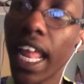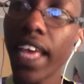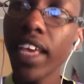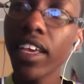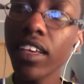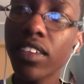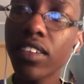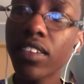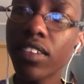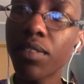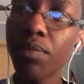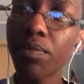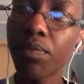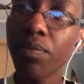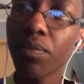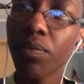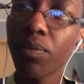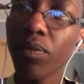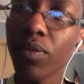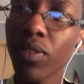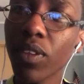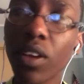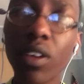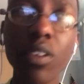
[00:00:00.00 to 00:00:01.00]
likes,
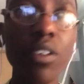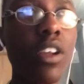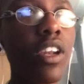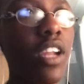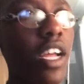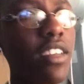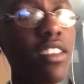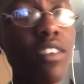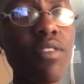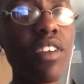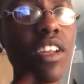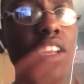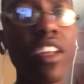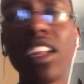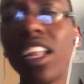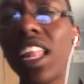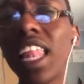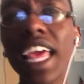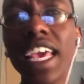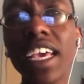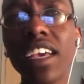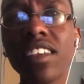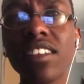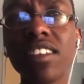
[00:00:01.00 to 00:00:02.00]
not even
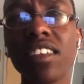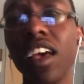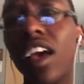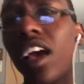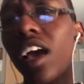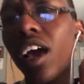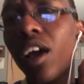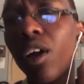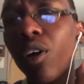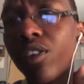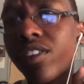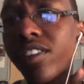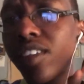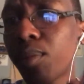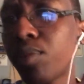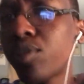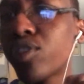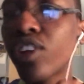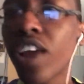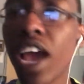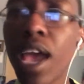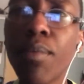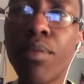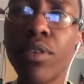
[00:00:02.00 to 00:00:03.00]
likes,
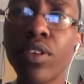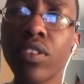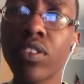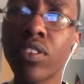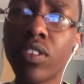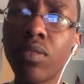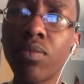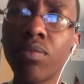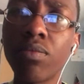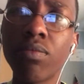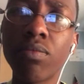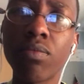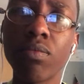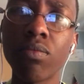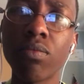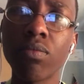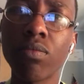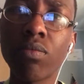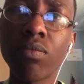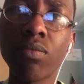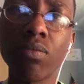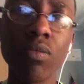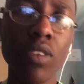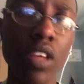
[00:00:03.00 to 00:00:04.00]
subscribers,
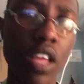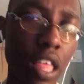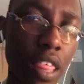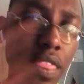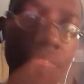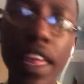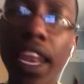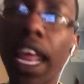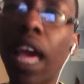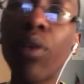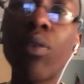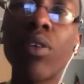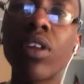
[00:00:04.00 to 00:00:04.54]
then I